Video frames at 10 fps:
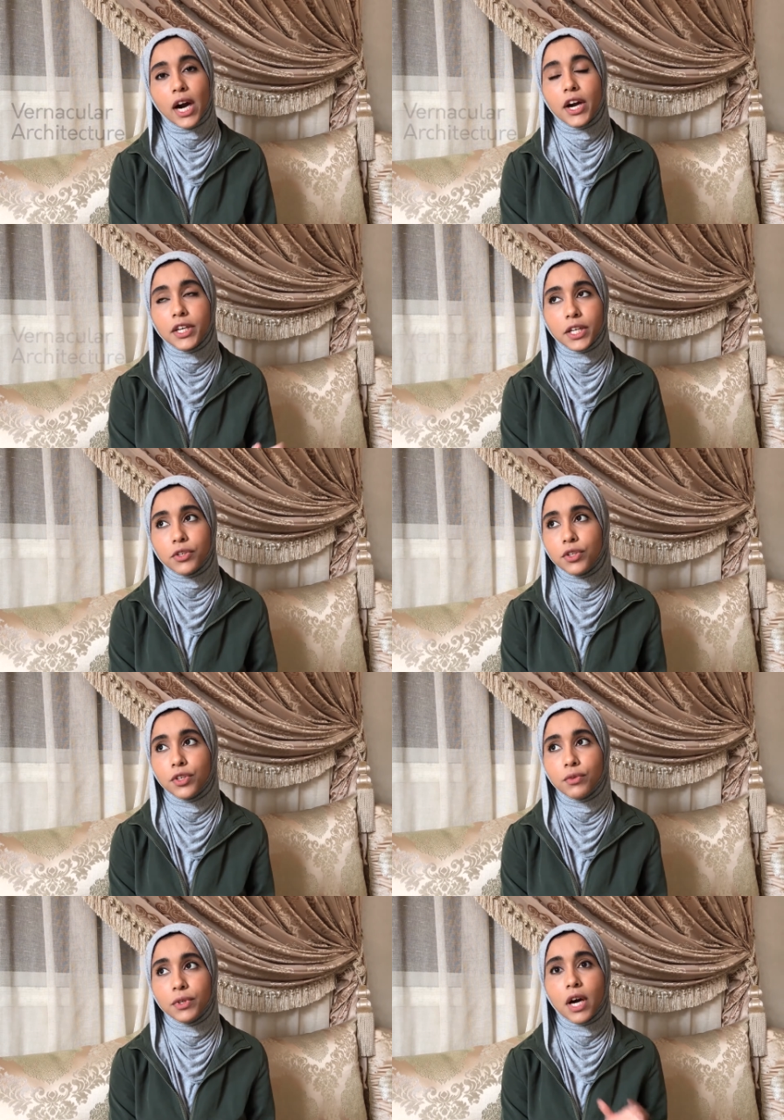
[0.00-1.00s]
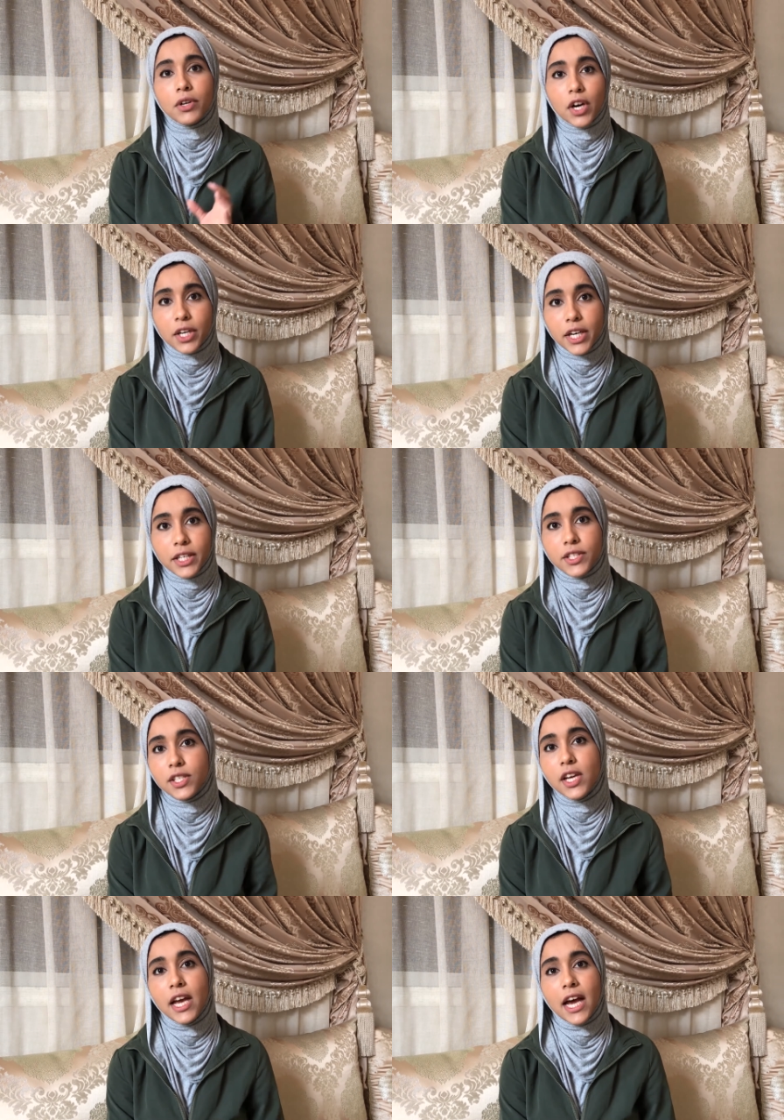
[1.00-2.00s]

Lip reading: architecture without architects,